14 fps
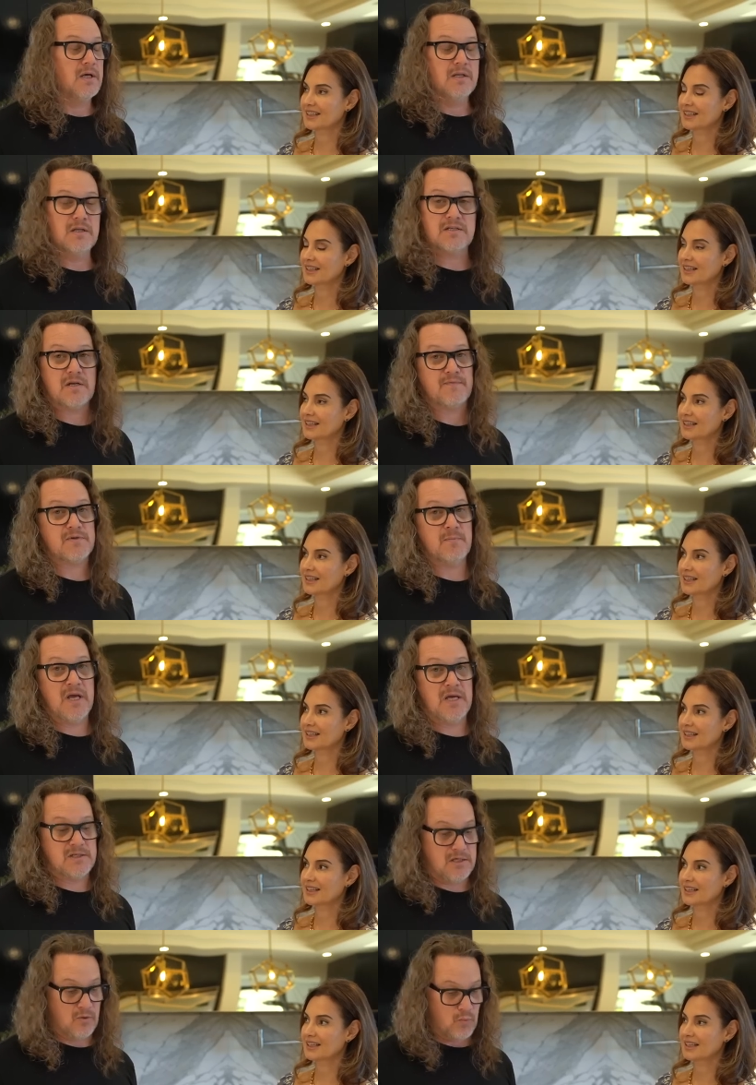Speaker 1: This stuff's
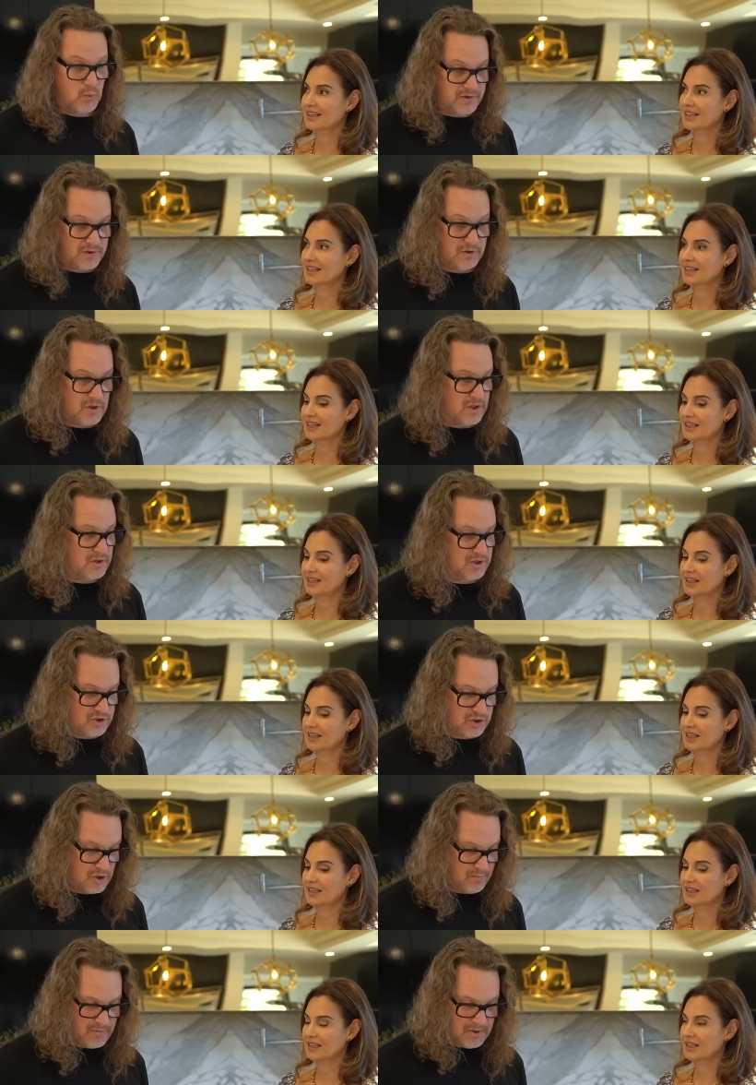amazing with the Dawn dish
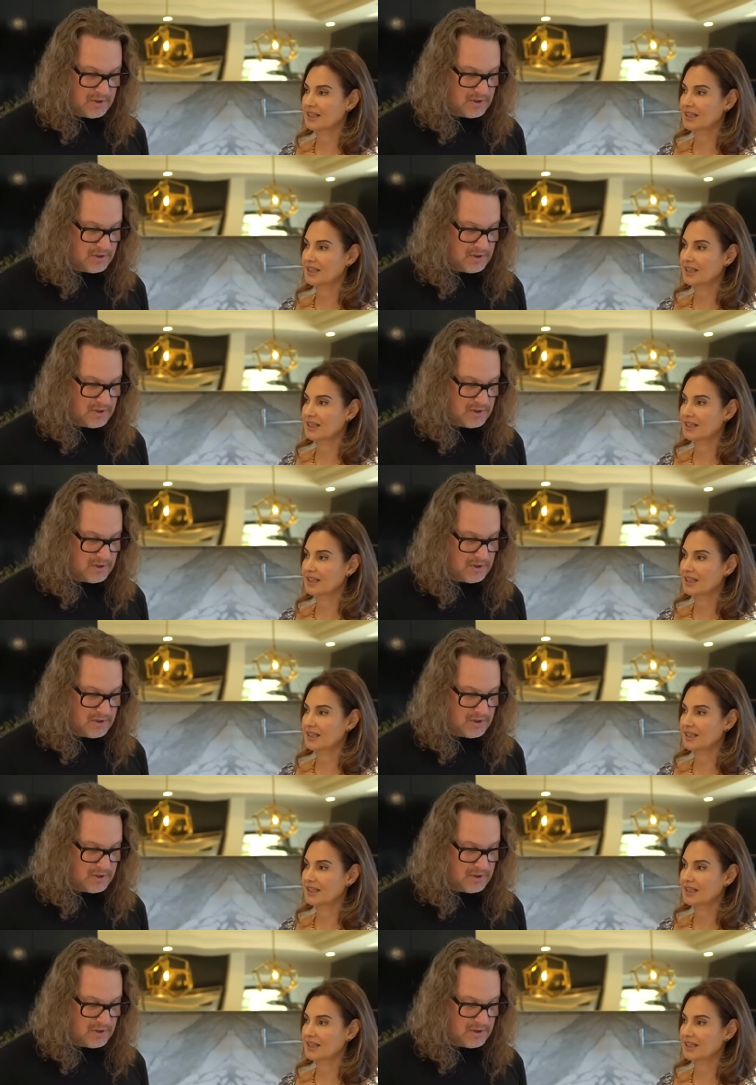soap.